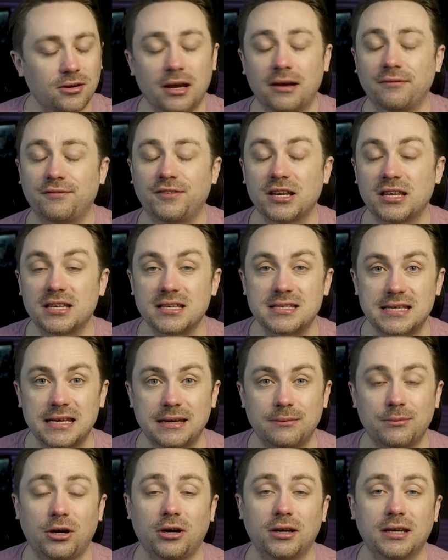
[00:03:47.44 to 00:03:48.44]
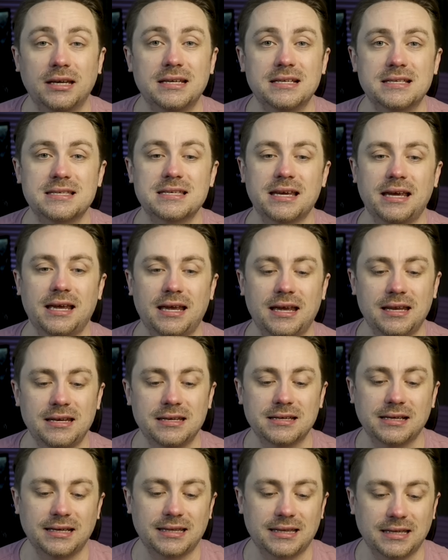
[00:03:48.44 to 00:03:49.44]
are not for the same audience,
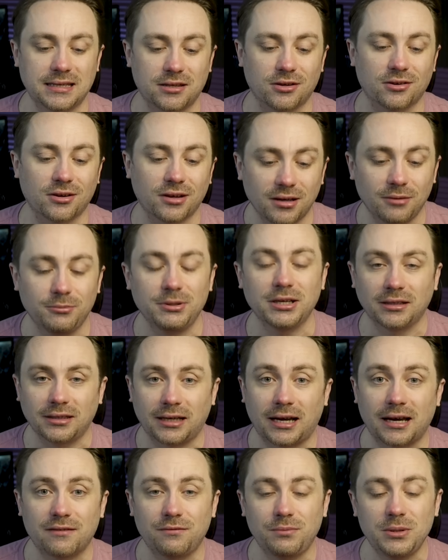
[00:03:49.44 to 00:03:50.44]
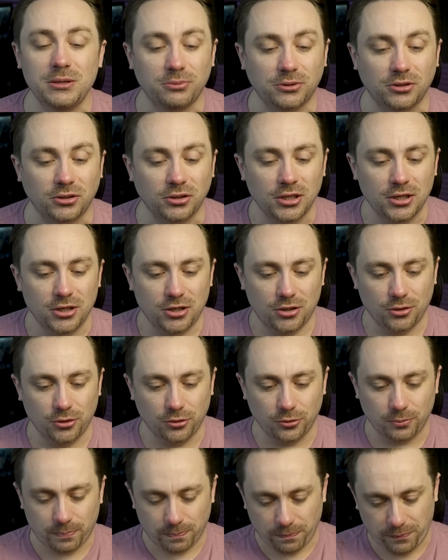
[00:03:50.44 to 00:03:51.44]
and I think there are going to be a lot of people
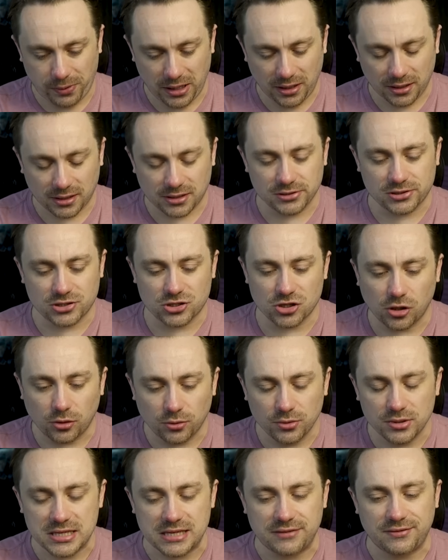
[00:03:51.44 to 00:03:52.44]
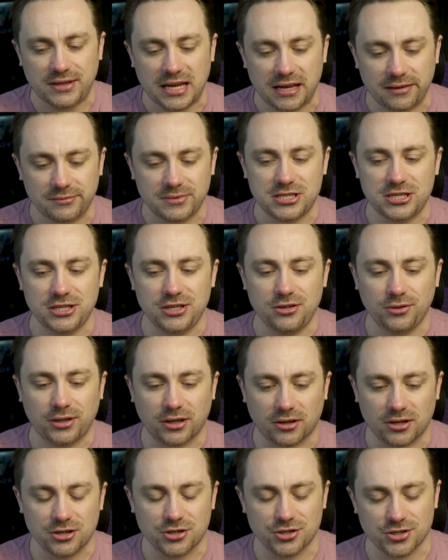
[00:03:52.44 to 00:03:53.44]
who pick zones of the MCU
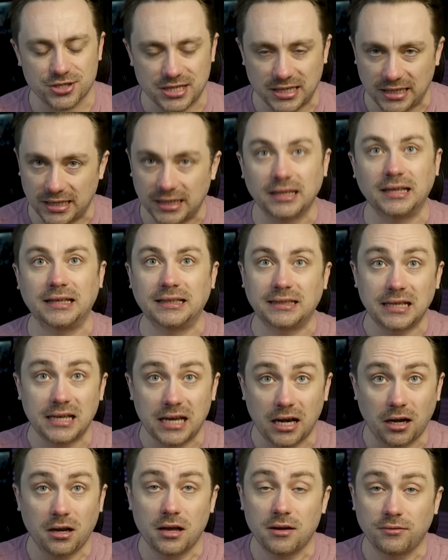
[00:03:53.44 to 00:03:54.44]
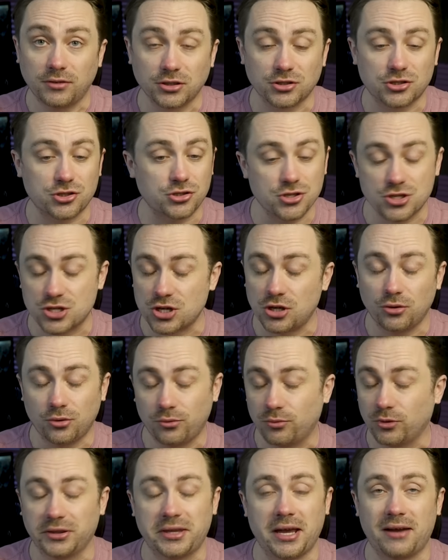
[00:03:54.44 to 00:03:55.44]
they're interested in. Like, the Daredevil
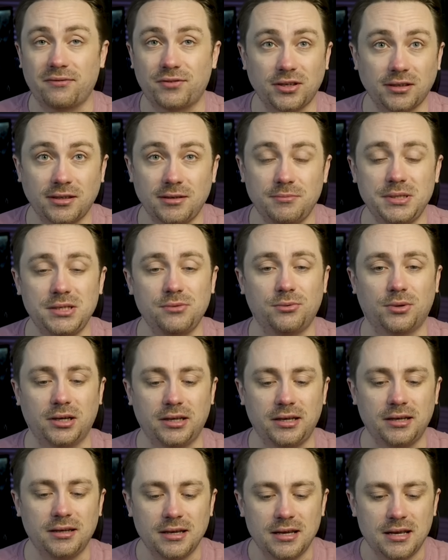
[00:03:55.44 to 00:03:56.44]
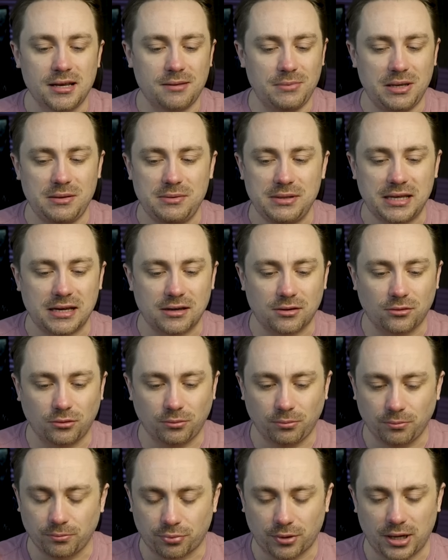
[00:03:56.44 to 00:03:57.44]
zone will definitely be one. Maybe that'll
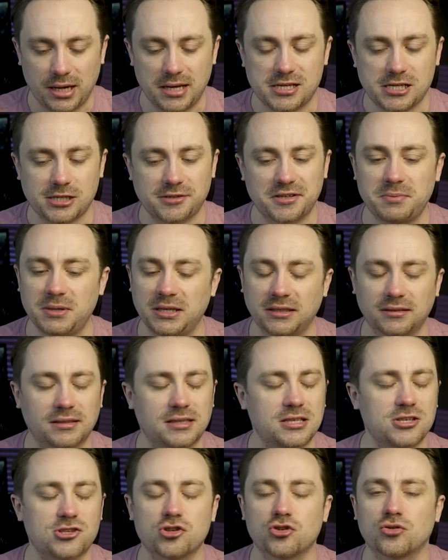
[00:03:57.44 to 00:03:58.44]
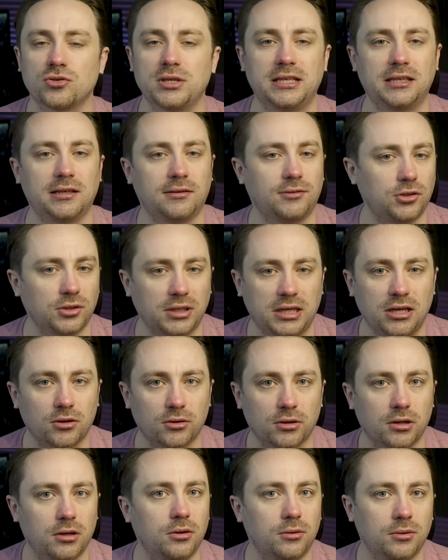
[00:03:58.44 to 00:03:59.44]
branch out to being like the street level
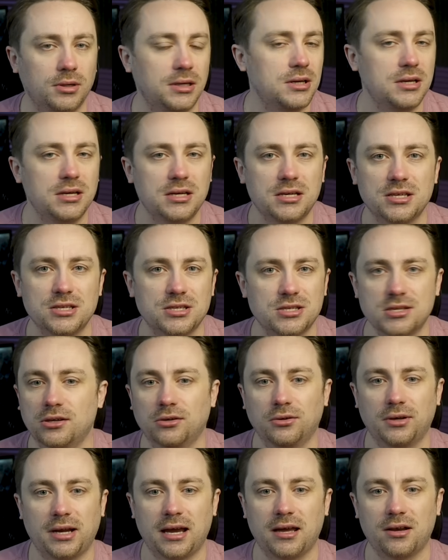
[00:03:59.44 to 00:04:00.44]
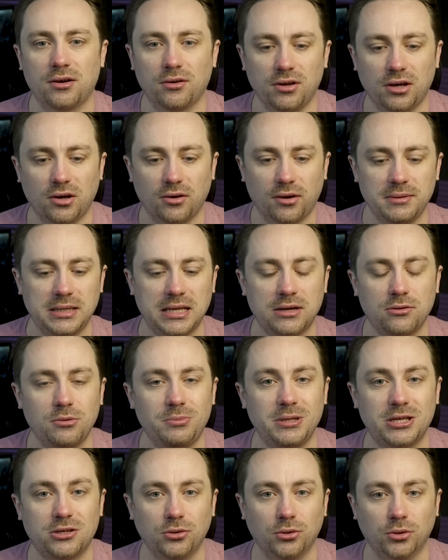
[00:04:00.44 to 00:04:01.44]
hero zone. I don't know. I mean, that would
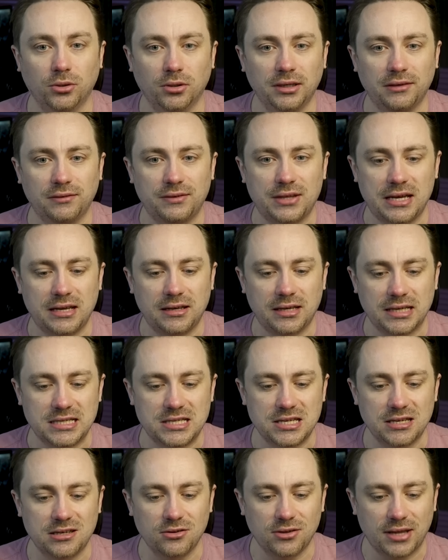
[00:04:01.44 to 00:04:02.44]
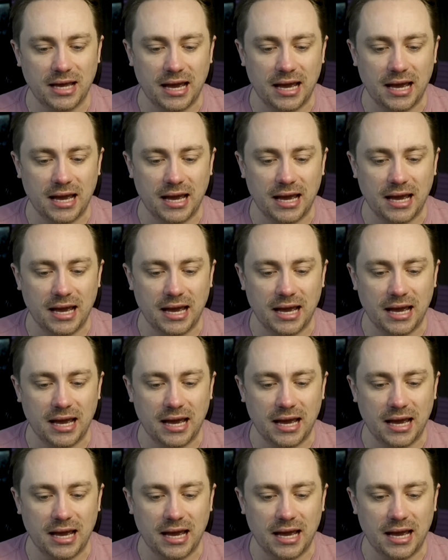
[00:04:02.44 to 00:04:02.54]
be cool if they continue